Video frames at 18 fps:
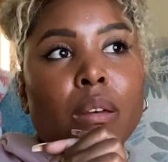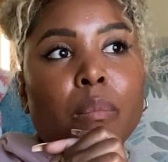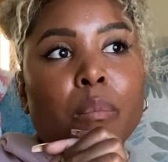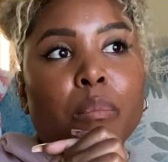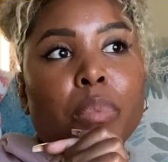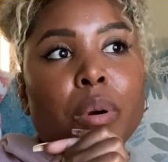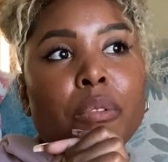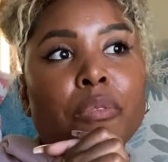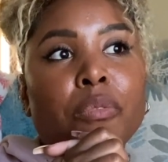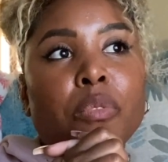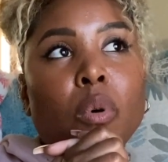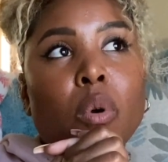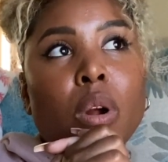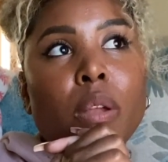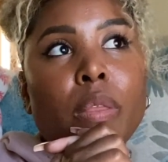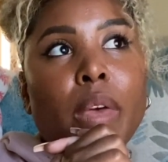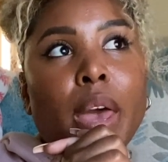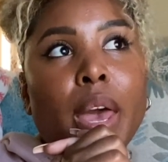
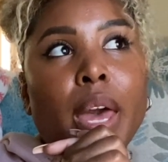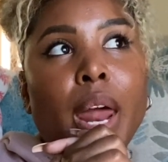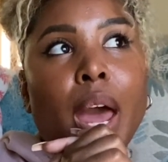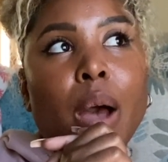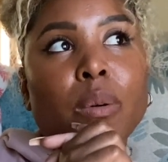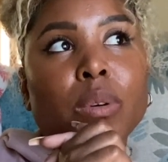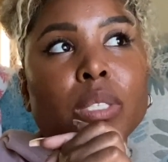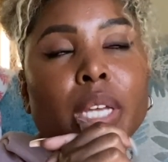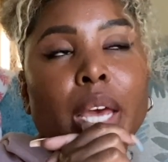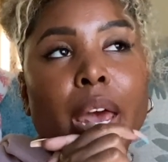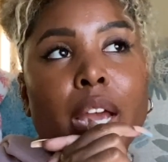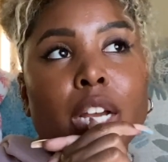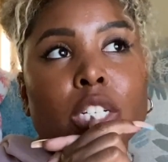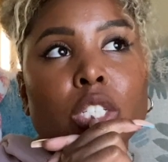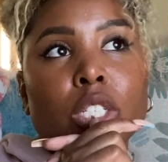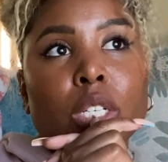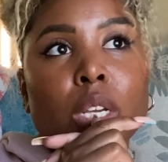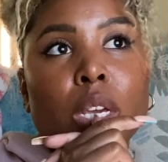before that, I was
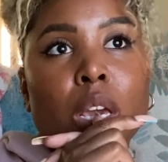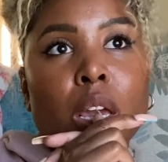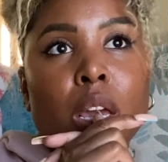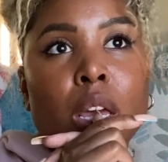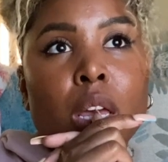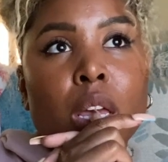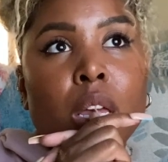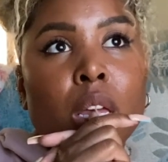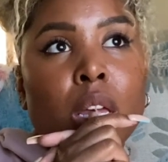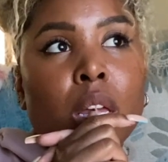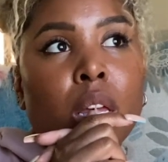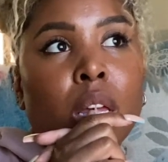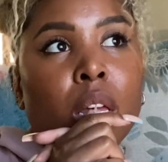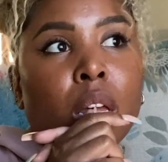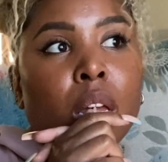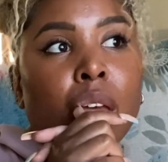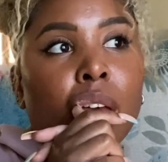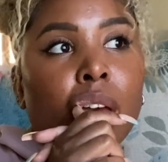actually
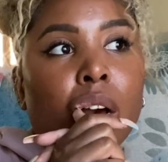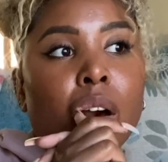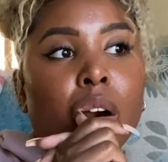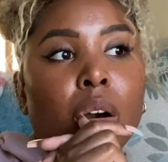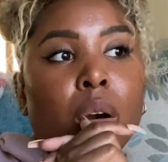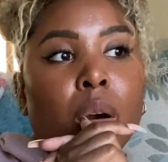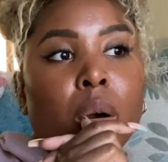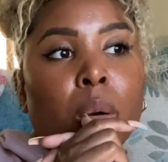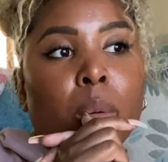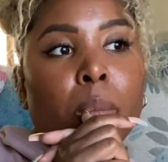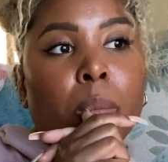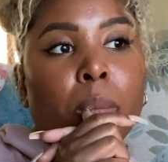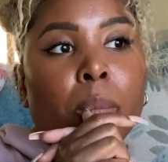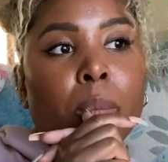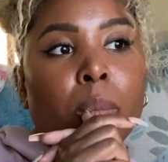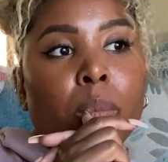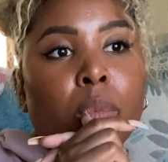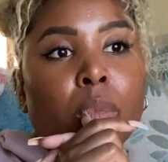um,
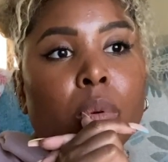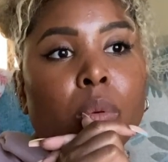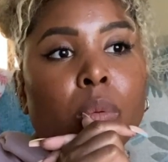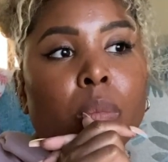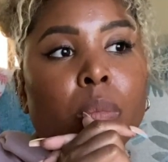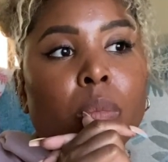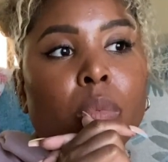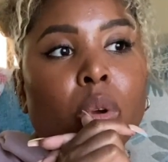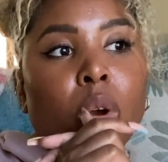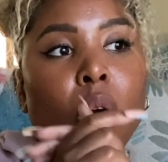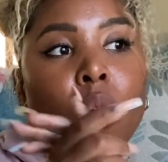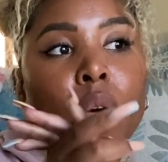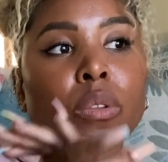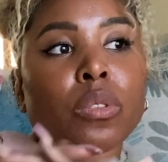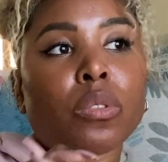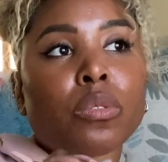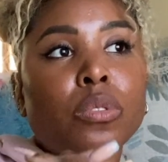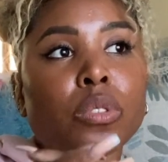
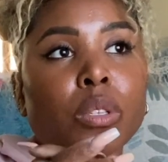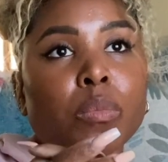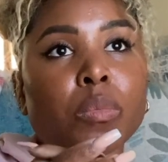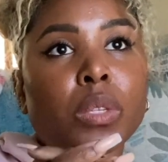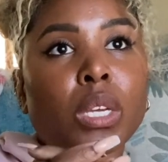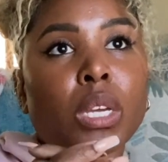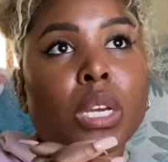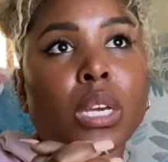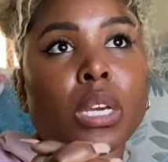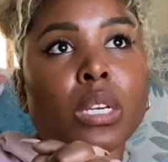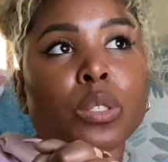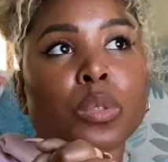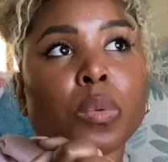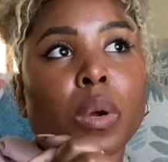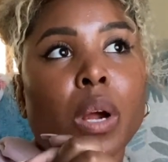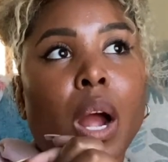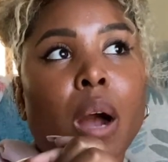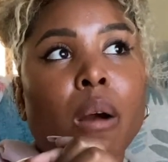going through some things
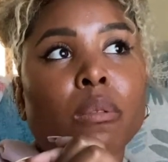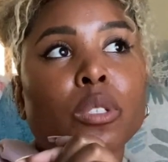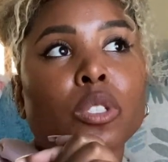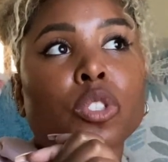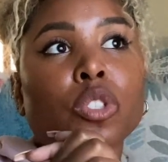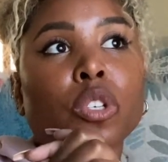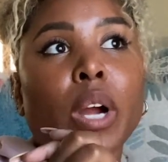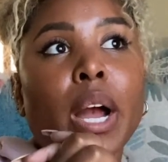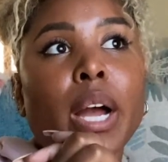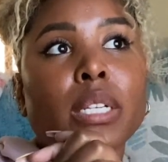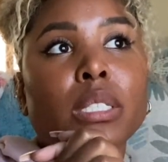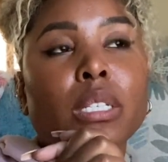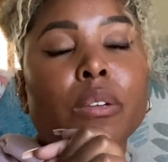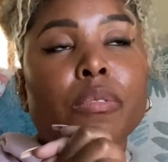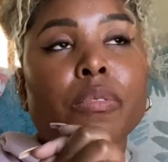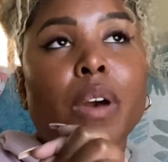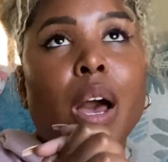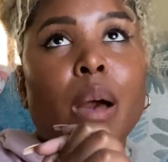where I was trying to
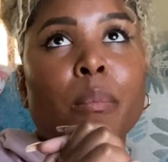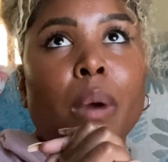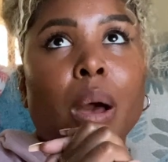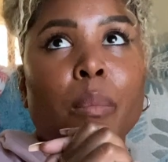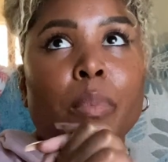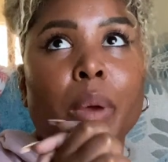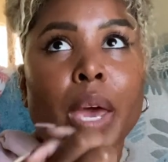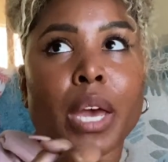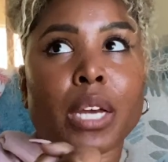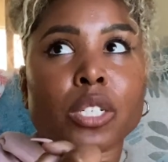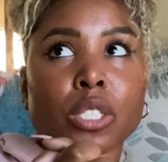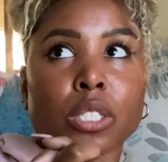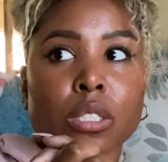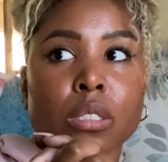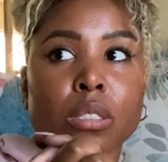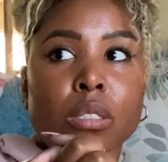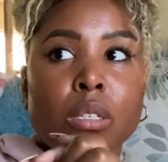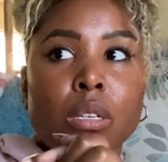find my
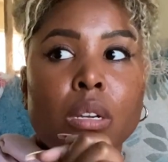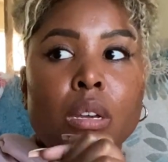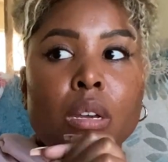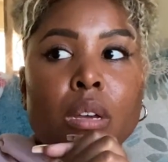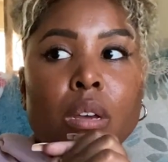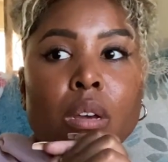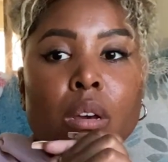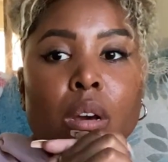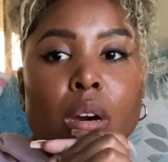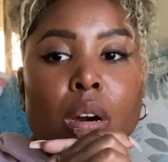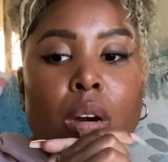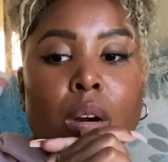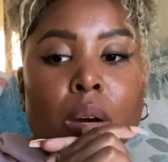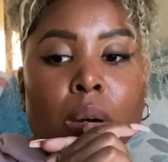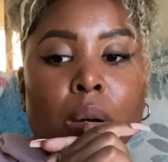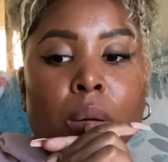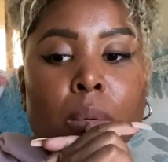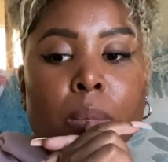passion.
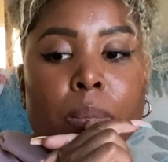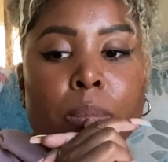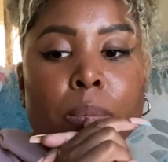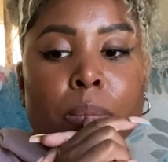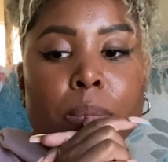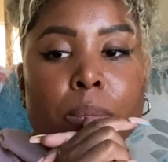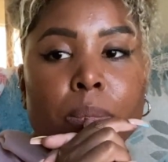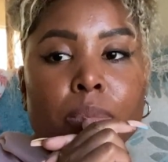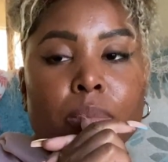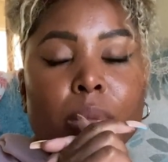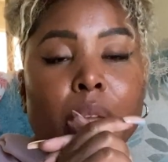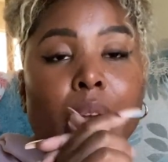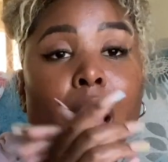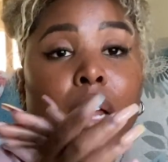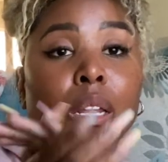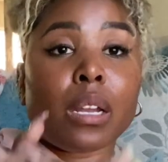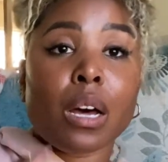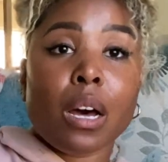Um,
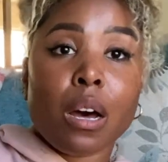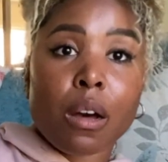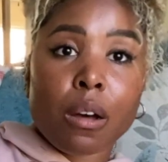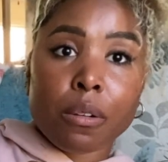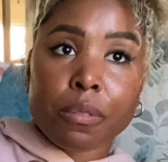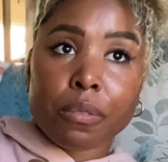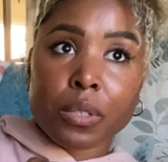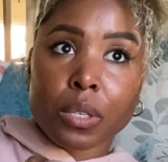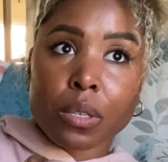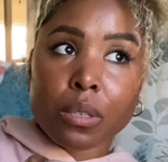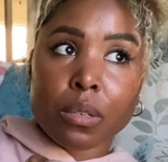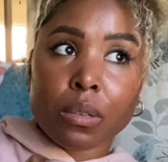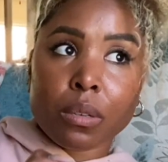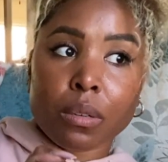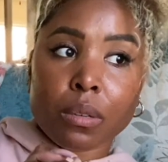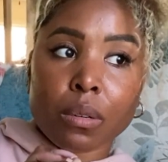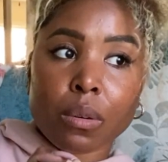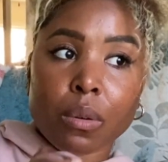I loved
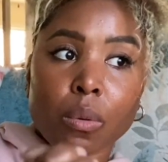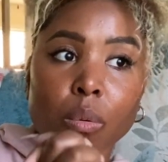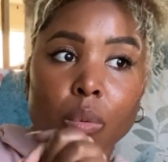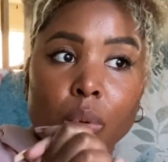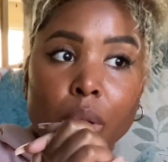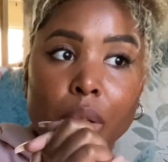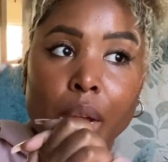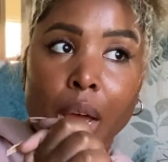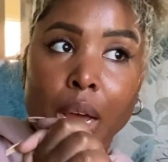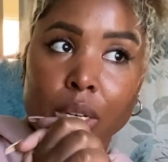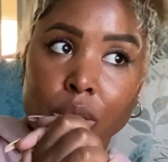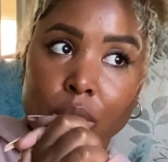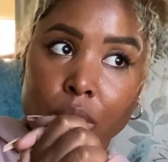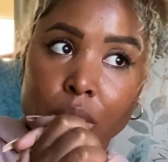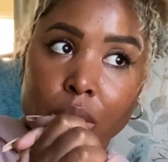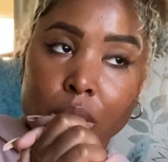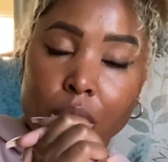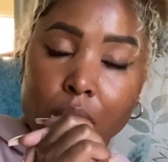what I
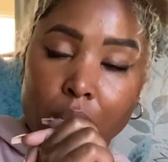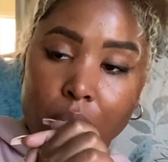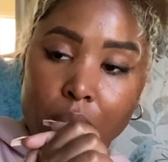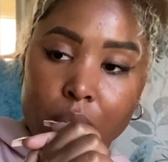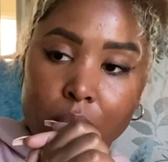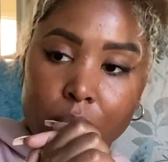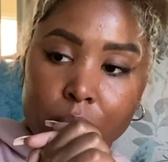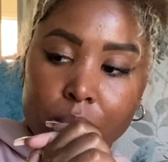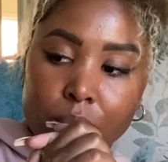did.